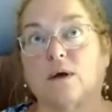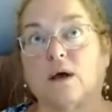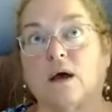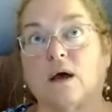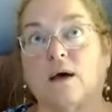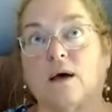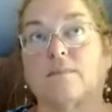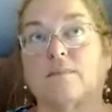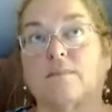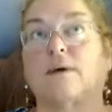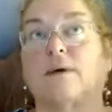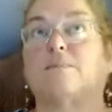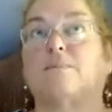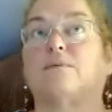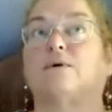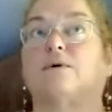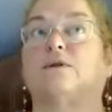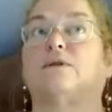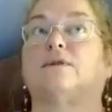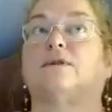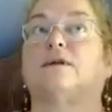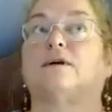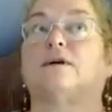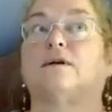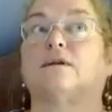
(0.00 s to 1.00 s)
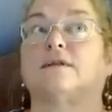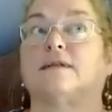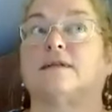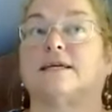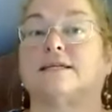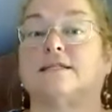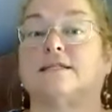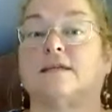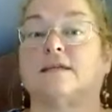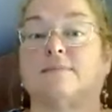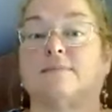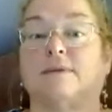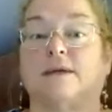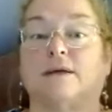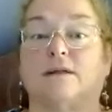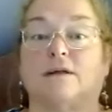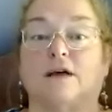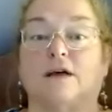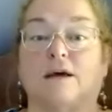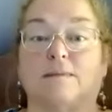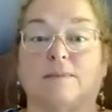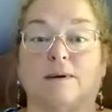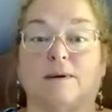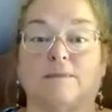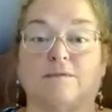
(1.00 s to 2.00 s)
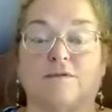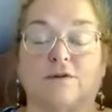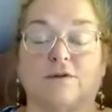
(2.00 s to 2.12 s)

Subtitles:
come up with the, like something will come up